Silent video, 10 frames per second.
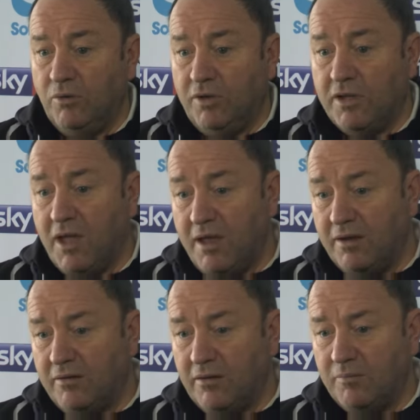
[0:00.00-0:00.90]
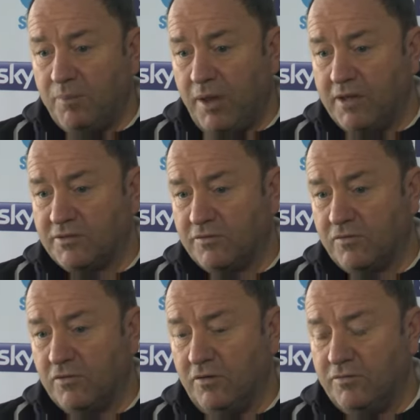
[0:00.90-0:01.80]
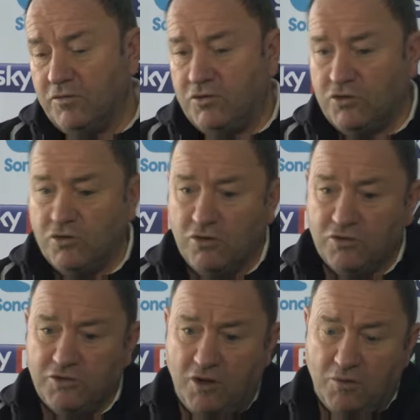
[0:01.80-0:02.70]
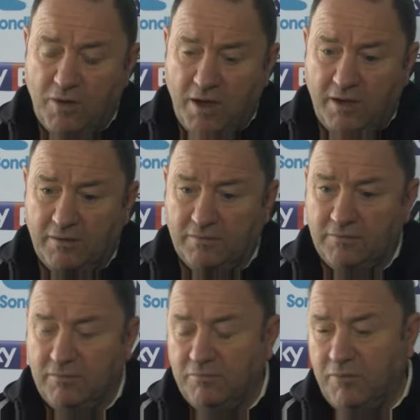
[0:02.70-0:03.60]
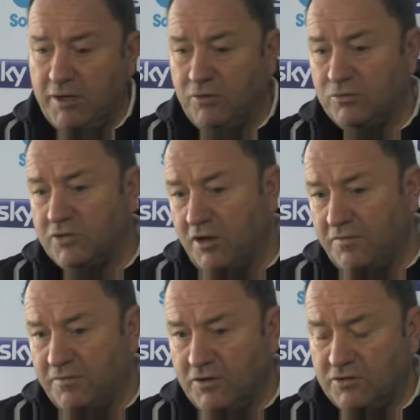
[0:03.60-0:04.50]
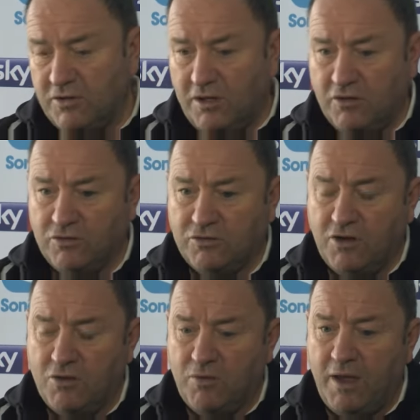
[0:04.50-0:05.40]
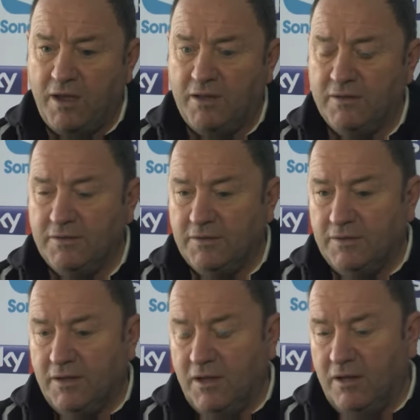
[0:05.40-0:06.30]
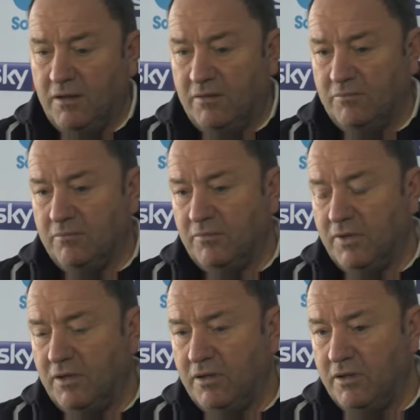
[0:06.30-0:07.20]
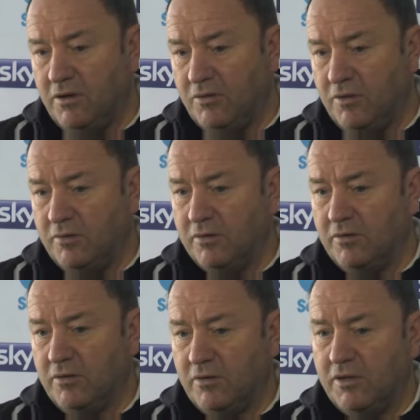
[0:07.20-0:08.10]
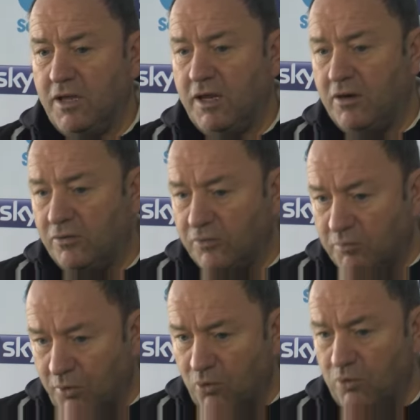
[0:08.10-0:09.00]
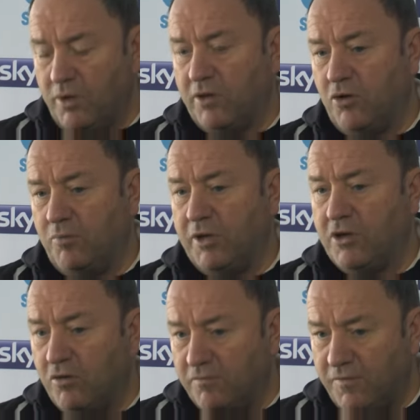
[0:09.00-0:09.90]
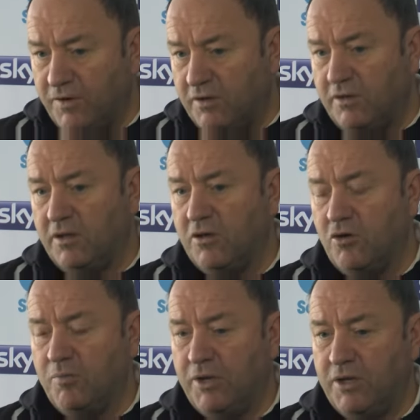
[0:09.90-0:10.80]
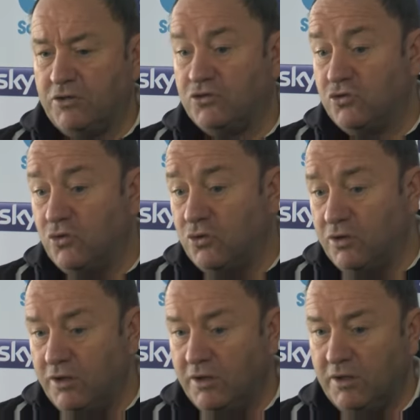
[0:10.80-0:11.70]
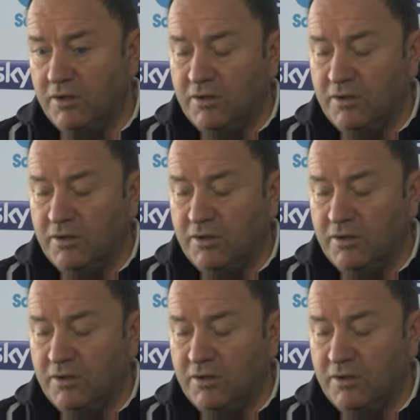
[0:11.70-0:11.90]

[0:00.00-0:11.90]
Well, you can, and, and players have, have, just got to show that mental toughness. They got to show that, um, you know, that getting on the ball. They got to be confident. They got to be assured.